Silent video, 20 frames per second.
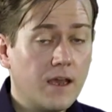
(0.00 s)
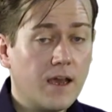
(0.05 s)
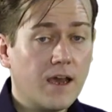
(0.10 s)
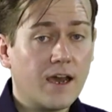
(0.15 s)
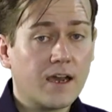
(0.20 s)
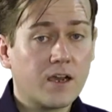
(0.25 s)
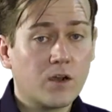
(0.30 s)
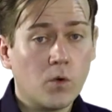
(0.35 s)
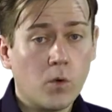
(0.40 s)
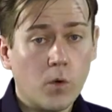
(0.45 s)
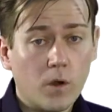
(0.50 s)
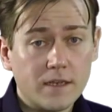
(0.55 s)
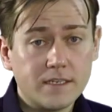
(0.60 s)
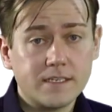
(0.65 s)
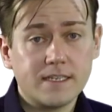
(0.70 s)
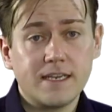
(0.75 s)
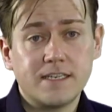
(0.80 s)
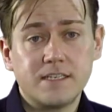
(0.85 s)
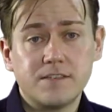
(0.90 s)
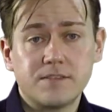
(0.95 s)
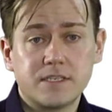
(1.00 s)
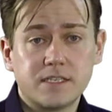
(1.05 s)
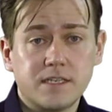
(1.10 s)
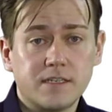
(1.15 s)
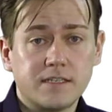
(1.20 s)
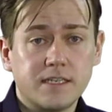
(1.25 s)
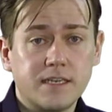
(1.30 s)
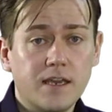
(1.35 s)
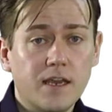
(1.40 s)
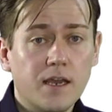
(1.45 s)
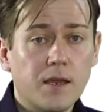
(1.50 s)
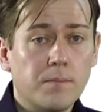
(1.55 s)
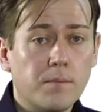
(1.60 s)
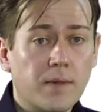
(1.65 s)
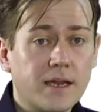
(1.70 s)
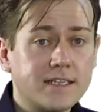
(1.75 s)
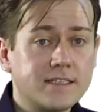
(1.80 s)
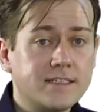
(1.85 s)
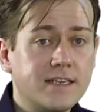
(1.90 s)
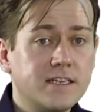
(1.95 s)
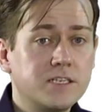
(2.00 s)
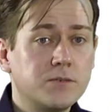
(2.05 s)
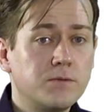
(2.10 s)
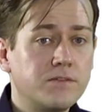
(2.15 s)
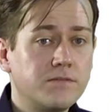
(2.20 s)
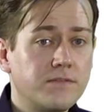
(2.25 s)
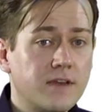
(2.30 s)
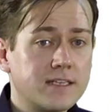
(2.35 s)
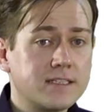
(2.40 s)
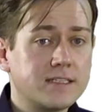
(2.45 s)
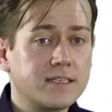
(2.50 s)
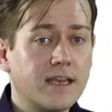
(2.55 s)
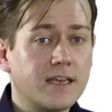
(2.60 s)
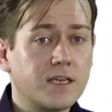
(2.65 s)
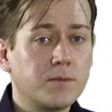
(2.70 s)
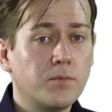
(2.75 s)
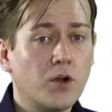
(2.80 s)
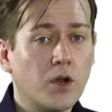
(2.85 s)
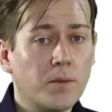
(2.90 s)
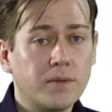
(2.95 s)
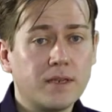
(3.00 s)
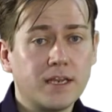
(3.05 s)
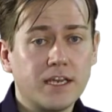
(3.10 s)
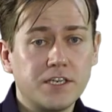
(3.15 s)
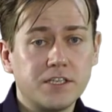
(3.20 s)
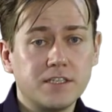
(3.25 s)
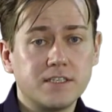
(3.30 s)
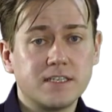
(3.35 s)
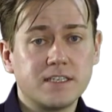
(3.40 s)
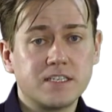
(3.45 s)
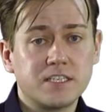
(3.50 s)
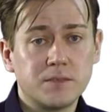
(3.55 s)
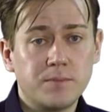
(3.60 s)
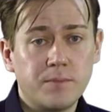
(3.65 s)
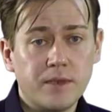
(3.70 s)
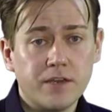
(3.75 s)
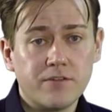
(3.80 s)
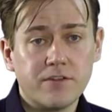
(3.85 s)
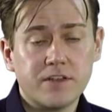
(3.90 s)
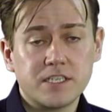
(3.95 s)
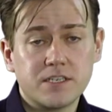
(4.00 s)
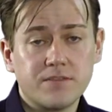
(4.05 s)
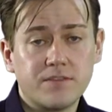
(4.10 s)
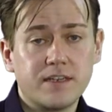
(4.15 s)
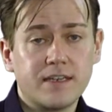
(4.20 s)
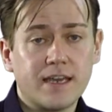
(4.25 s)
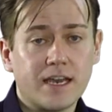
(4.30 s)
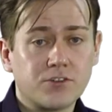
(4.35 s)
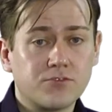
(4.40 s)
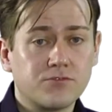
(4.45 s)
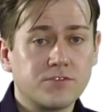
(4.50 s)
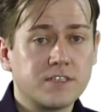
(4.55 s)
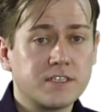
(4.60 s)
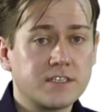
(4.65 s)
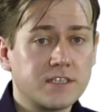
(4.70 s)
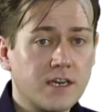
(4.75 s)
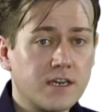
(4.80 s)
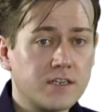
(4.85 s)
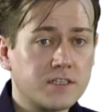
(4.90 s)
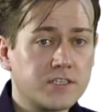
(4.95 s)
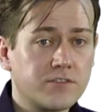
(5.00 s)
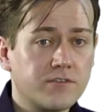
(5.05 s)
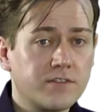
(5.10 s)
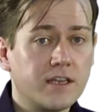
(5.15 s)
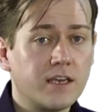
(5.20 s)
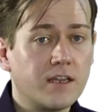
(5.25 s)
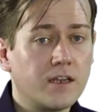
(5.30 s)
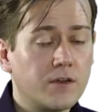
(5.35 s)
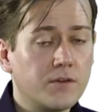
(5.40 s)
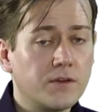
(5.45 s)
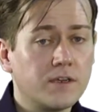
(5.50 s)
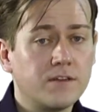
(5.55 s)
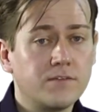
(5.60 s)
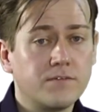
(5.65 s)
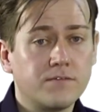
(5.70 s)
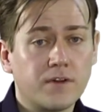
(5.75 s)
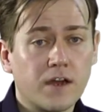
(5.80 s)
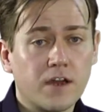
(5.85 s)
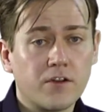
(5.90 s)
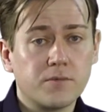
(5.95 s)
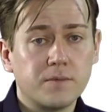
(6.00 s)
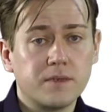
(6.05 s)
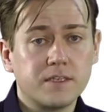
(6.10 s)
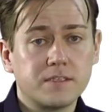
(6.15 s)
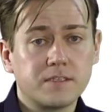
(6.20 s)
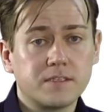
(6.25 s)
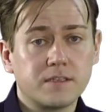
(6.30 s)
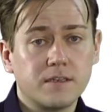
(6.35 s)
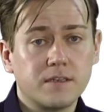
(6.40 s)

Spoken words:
A qualitative study might seek to investigate a population's experience of a natural disaster in their local environment.